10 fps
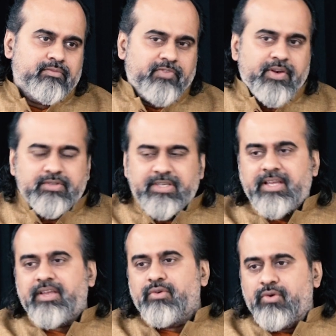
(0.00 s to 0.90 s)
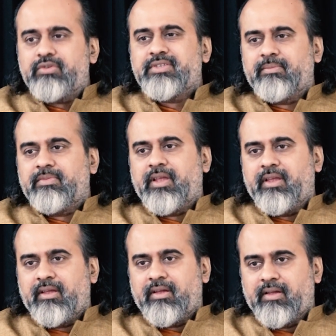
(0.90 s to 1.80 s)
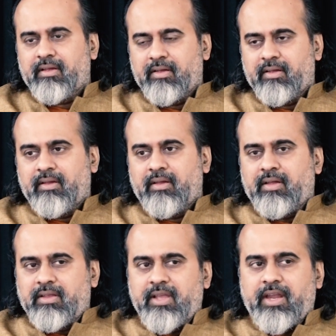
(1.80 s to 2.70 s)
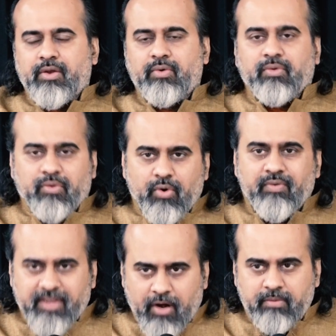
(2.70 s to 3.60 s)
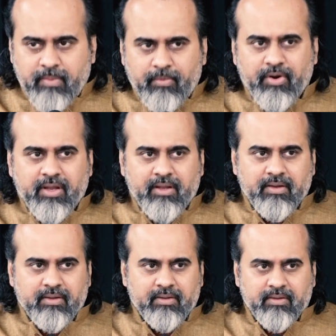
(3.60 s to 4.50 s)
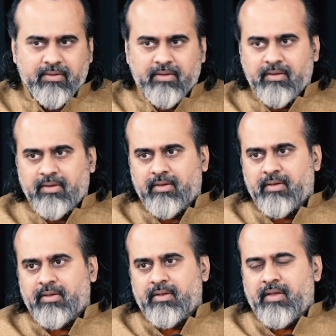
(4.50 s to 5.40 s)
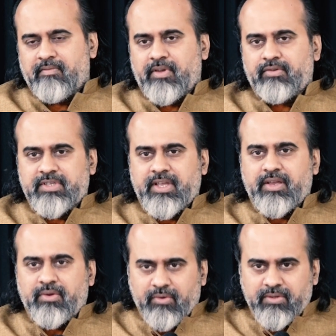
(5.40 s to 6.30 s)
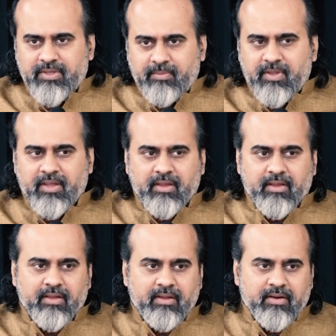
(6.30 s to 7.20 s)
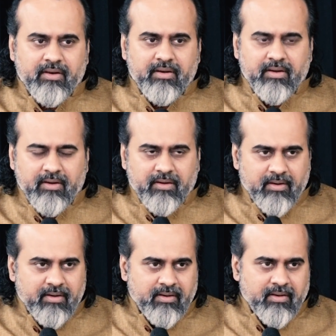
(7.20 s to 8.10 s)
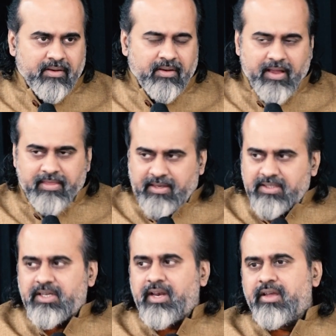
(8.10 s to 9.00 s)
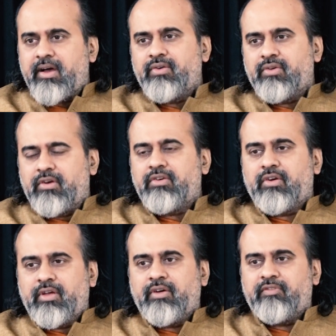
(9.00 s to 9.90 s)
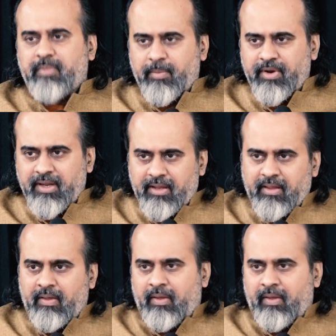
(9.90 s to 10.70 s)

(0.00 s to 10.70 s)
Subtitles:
When you say you know something, can you know without memory? When you say you know something, essentially are you not talking of memory?